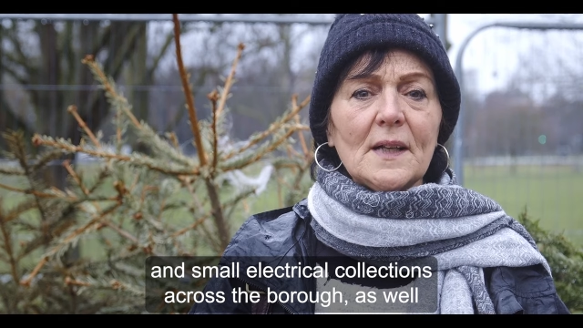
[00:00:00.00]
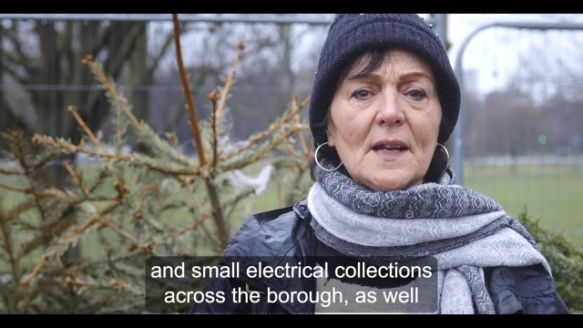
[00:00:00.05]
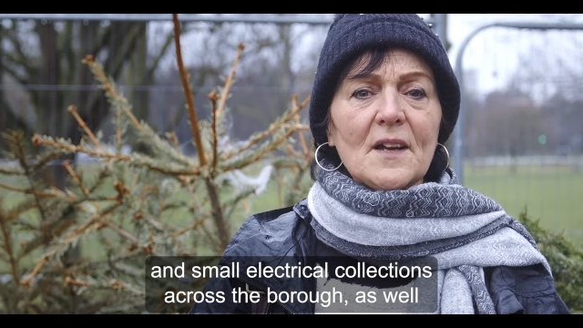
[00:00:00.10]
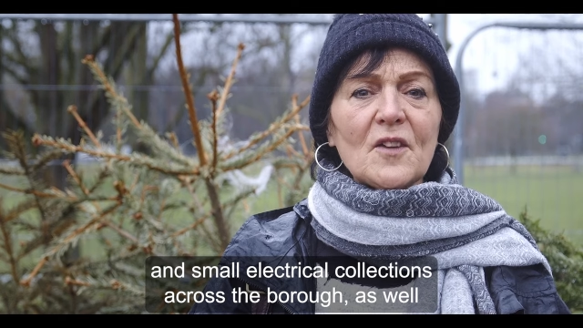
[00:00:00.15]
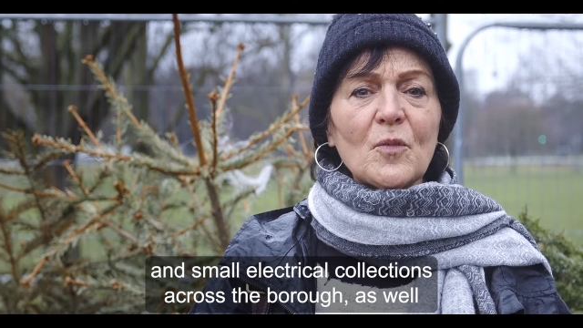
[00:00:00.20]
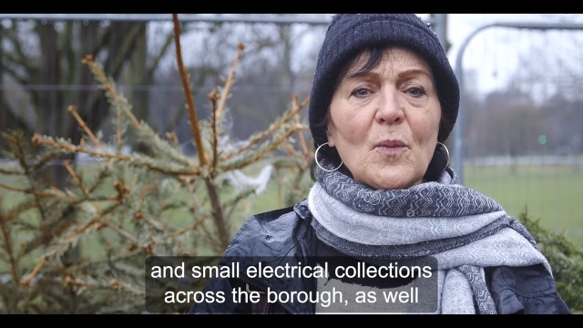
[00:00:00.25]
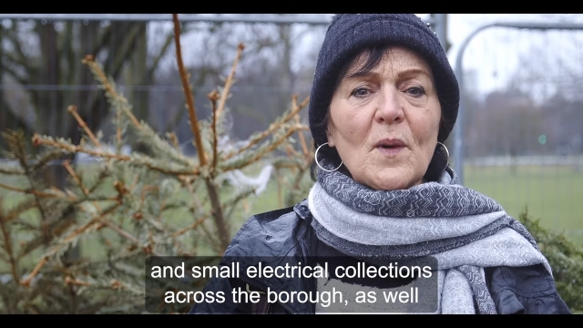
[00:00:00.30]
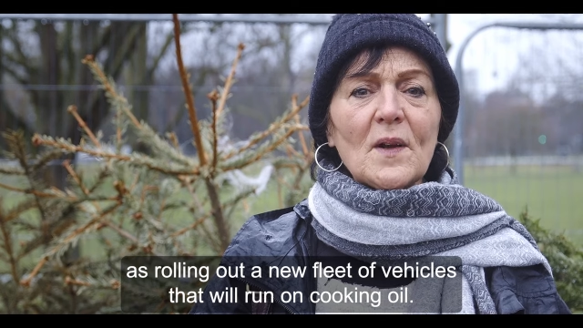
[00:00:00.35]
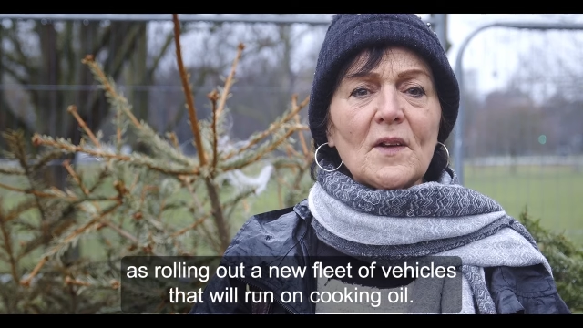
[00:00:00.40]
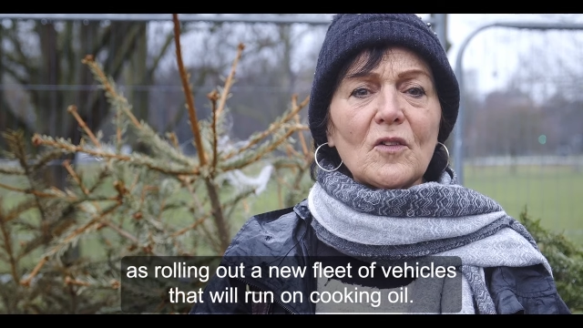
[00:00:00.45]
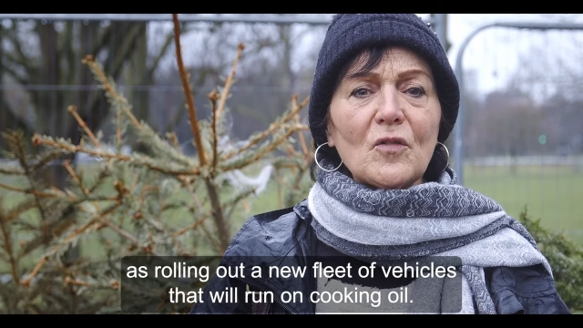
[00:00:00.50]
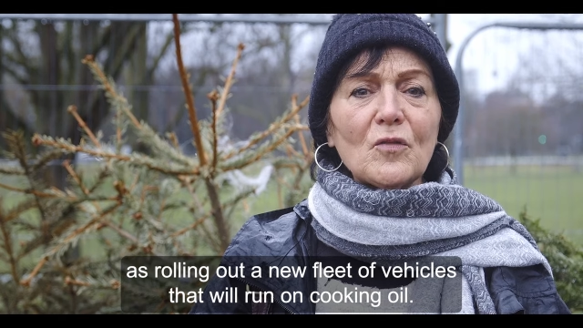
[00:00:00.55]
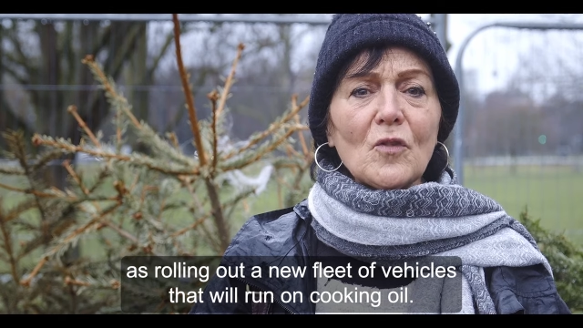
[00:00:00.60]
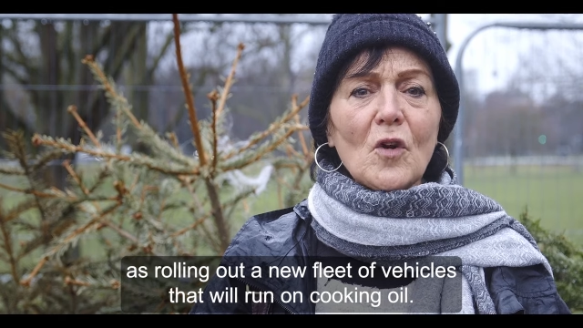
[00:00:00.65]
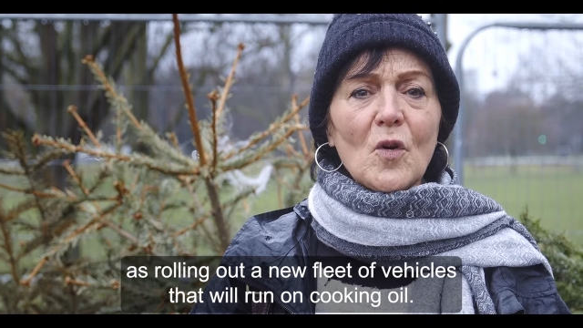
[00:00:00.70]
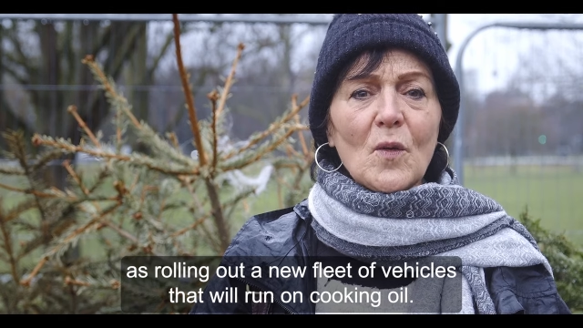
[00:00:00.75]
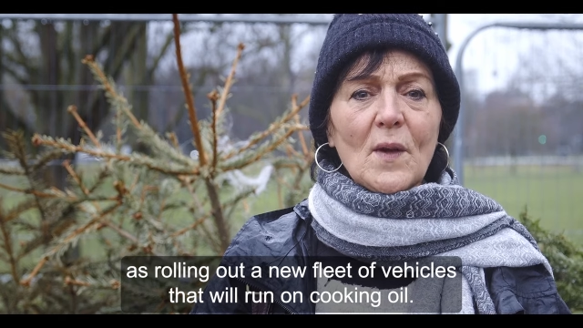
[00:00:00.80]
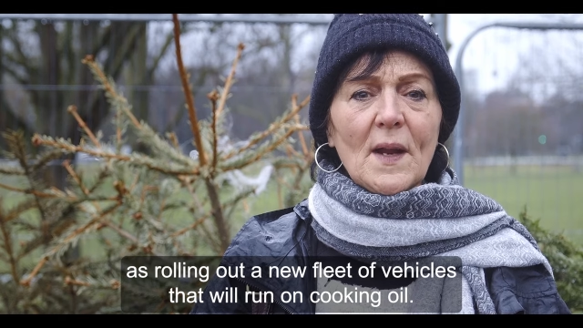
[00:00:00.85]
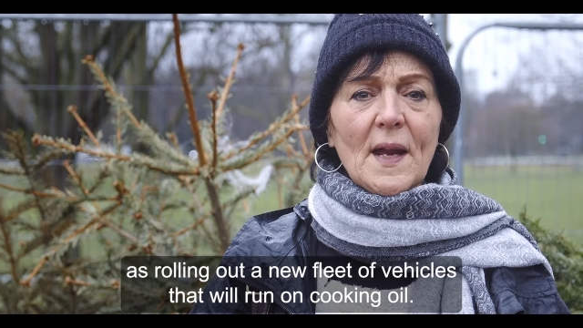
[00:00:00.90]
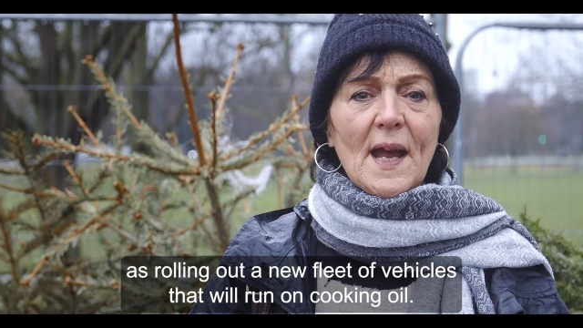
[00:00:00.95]
as well as
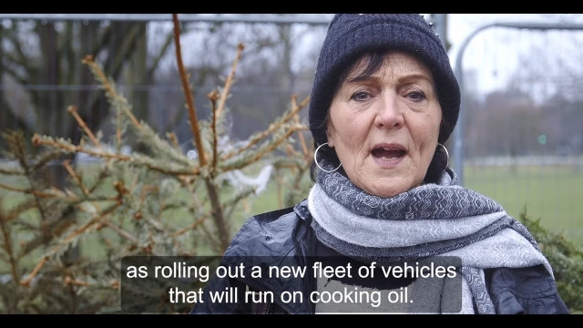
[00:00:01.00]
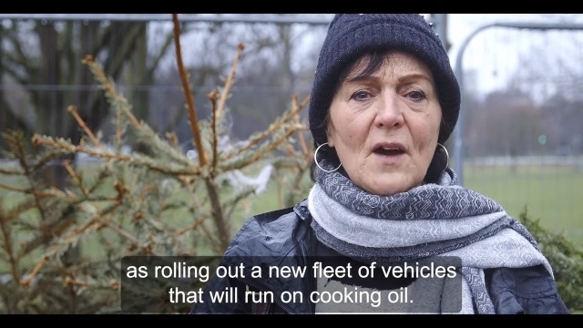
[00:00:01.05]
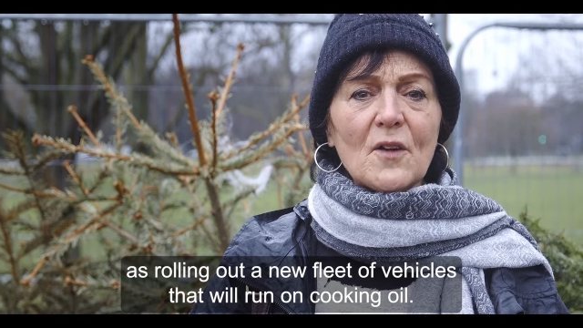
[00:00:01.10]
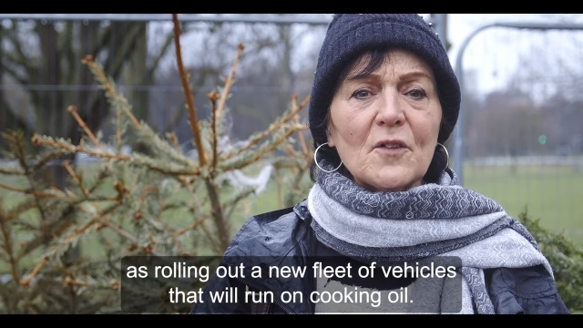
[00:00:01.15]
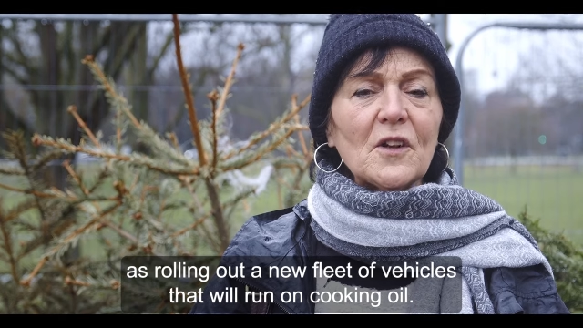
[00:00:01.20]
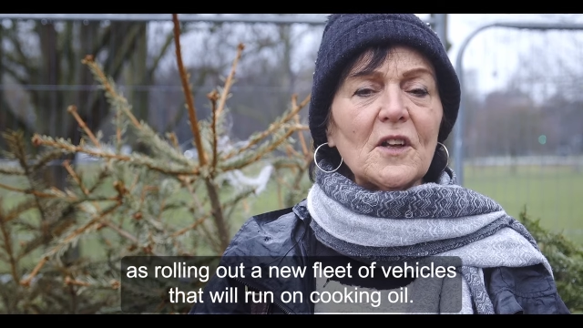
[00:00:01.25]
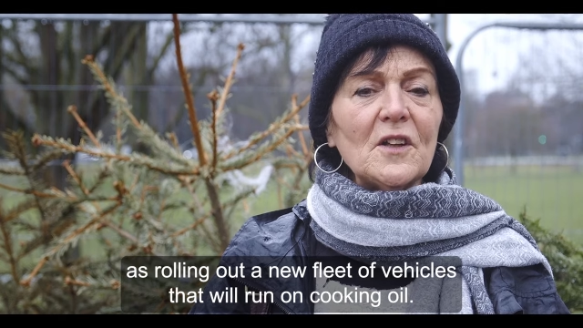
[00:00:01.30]
rolling out